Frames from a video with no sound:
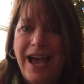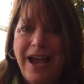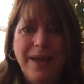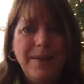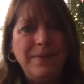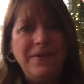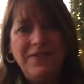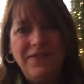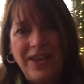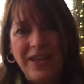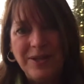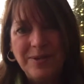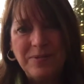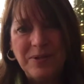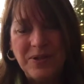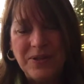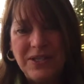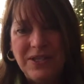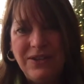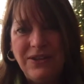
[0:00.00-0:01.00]
I'm
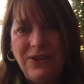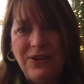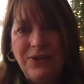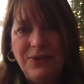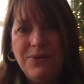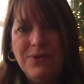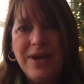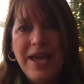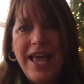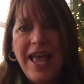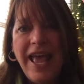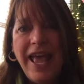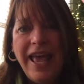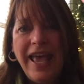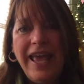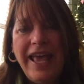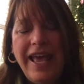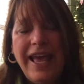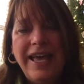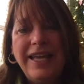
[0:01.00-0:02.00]
available to you,
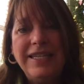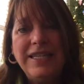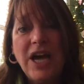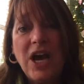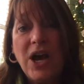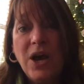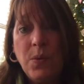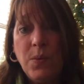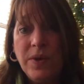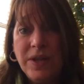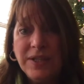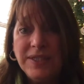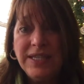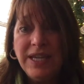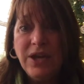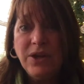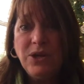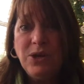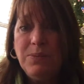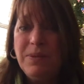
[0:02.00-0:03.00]
and I will
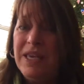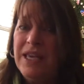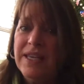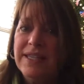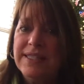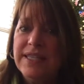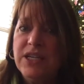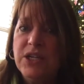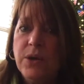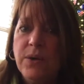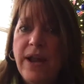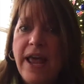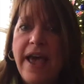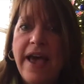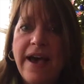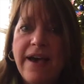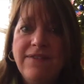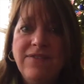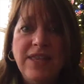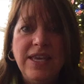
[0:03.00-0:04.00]
tell you, because I don't
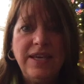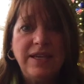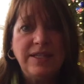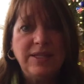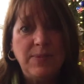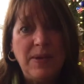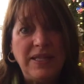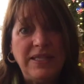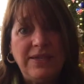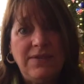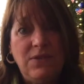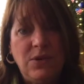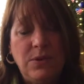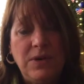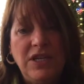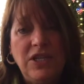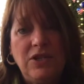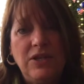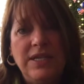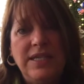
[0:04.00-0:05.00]
have the expense of the
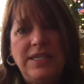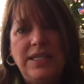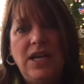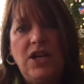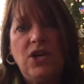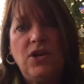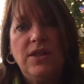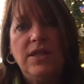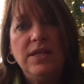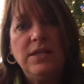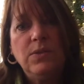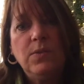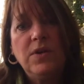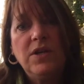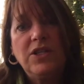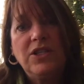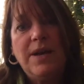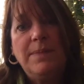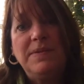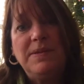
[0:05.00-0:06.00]
retreat center, this
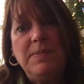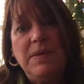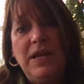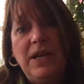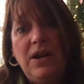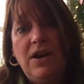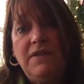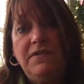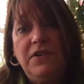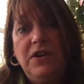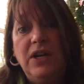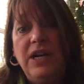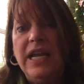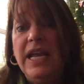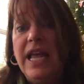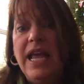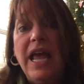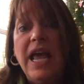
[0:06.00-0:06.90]
workshop's being offered